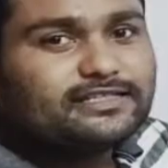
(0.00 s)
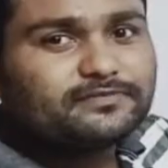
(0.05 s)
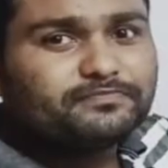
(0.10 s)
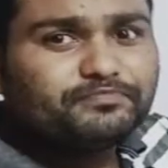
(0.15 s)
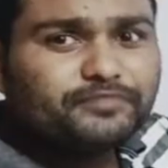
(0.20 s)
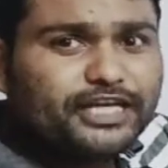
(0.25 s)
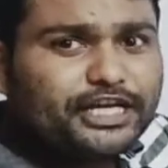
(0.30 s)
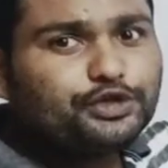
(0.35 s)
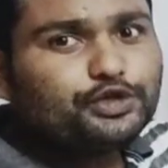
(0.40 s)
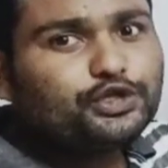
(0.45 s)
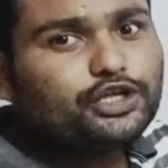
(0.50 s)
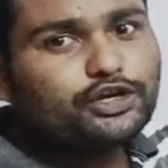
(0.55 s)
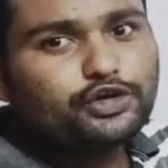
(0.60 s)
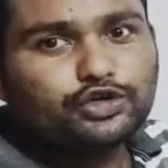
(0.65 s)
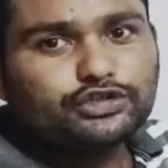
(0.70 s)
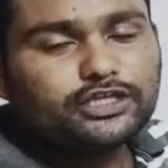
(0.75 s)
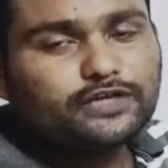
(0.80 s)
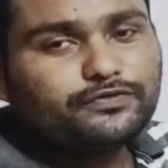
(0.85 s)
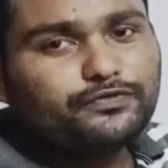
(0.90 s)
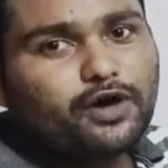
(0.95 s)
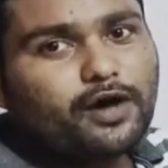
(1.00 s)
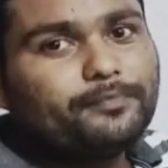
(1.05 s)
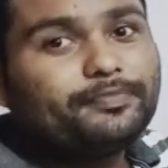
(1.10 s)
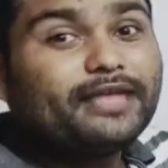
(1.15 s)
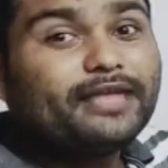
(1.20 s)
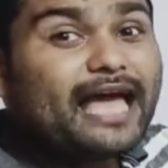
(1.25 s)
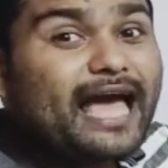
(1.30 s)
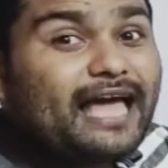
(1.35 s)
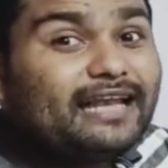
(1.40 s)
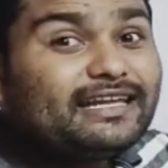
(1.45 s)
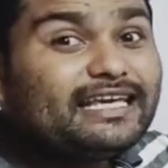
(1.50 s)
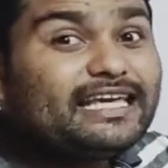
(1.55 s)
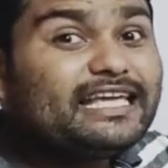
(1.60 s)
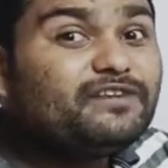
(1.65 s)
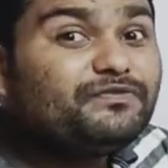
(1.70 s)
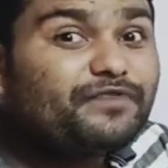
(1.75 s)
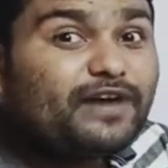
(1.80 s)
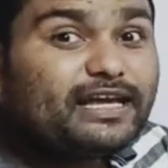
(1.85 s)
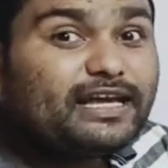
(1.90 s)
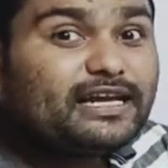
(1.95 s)
into the roster form and
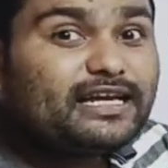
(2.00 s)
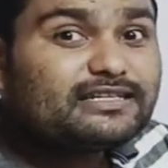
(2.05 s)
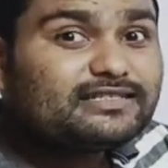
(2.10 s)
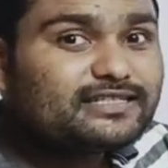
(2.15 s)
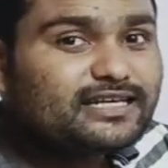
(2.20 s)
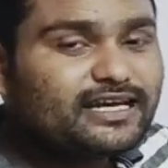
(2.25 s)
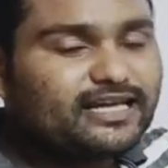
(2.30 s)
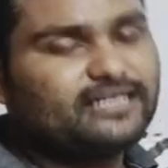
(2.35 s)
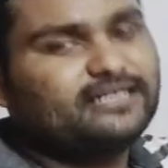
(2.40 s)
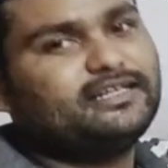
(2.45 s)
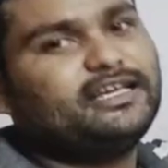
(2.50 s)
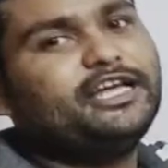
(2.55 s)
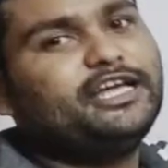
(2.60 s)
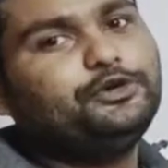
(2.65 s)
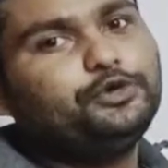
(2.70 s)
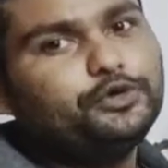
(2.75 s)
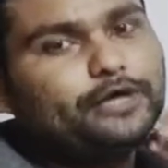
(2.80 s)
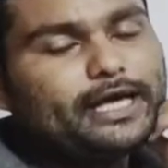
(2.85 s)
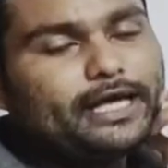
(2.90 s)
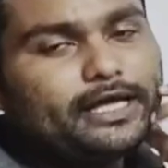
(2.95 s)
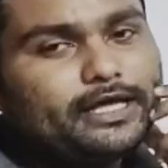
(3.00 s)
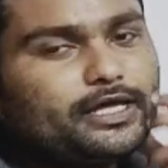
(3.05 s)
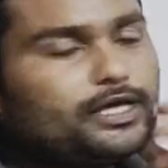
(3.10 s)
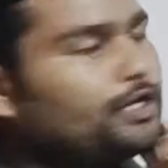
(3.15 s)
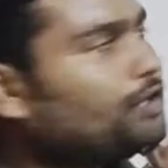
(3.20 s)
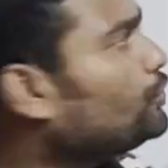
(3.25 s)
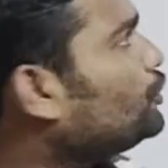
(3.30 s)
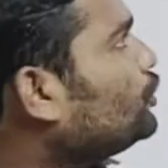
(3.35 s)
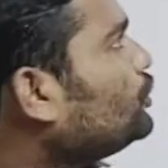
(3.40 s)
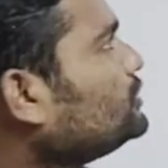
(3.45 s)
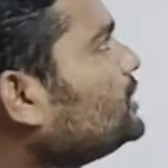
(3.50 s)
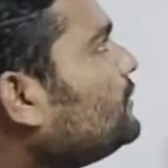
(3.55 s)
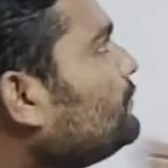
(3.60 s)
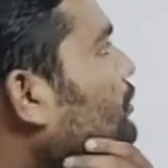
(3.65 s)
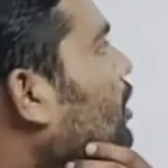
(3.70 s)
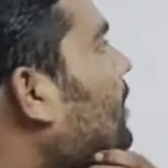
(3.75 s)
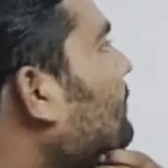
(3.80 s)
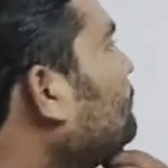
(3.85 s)
infinite set into a roster form,